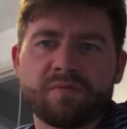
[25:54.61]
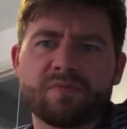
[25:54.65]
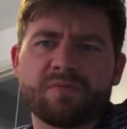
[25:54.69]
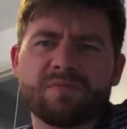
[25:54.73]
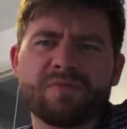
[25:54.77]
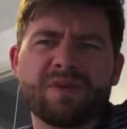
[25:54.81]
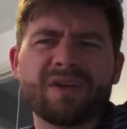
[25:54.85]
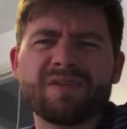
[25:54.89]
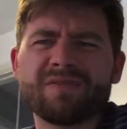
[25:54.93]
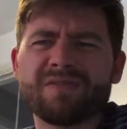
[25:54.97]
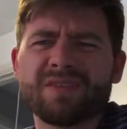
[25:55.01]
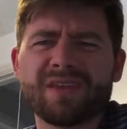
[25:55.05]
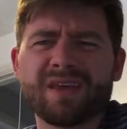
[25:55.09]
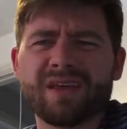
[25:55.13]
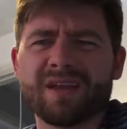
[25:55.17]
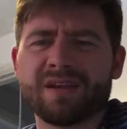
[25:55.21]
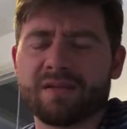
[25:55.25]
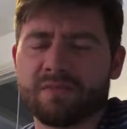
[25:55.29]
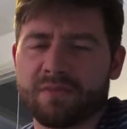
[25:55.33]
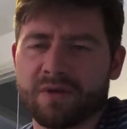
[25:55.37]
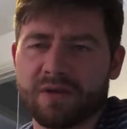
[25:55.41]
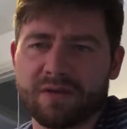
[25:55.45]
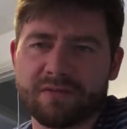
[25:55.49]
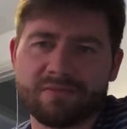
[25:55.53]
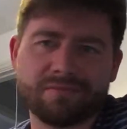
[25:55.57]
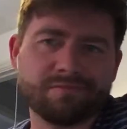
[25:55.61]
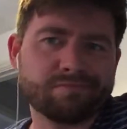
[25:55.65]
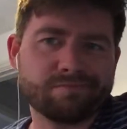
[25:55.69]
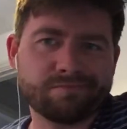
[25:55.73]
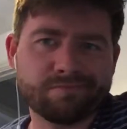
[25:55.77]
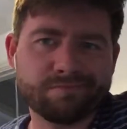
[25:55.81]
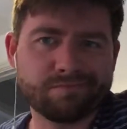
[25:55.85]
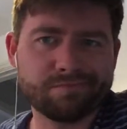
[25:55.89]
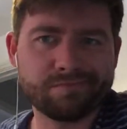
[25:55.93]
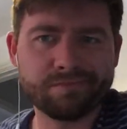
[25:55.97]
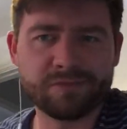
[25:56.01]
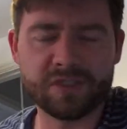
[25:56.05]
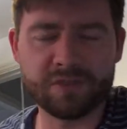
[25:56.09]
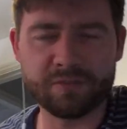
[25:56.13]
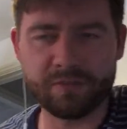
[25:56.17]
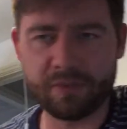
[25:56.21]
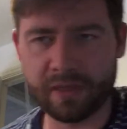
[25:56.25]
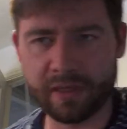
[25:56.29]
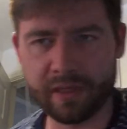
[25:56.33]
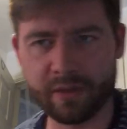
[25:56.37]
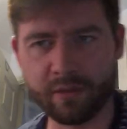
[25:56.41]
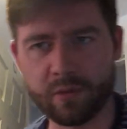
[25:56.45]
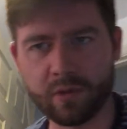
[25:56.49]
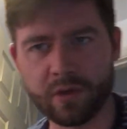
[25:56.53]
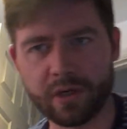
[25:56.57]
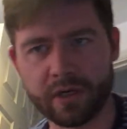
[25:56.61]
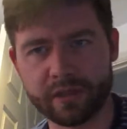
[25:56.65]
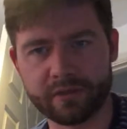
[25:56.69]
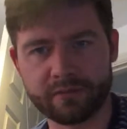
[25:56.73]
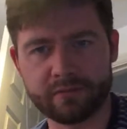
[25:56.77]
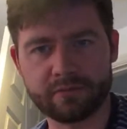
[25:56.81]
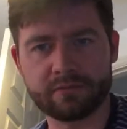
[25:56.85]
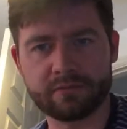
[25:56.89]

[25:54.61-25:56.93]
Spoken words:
But even then, I mean, to play what?